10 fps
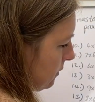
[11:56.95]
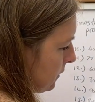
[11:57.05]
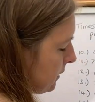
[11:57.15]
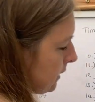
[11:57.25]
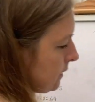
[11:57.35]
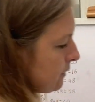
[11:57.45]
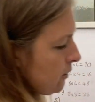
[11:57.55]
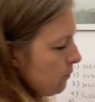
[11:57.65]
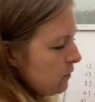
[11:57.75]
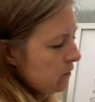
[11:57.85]
6
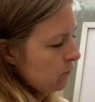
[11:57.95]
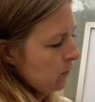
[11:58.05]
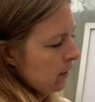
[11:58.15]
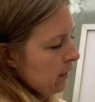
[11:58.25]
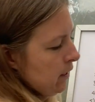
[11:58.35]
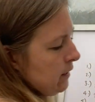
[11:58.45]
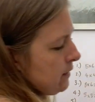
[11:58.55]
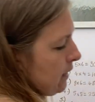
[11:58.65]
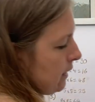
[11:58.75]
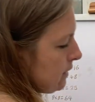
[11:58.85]
times 3 is
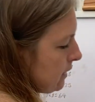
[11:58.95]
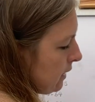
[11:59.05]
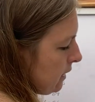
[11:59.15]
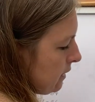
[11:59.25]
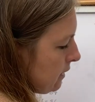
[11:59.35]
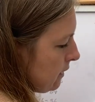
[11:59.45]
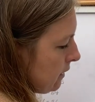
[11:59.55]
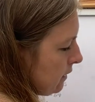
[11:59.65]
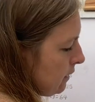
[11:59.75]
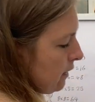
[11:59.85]
18.
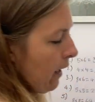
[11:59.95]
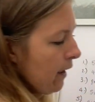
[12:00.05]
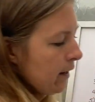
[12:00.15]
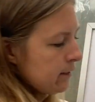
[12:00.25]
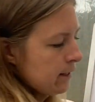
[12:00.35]
And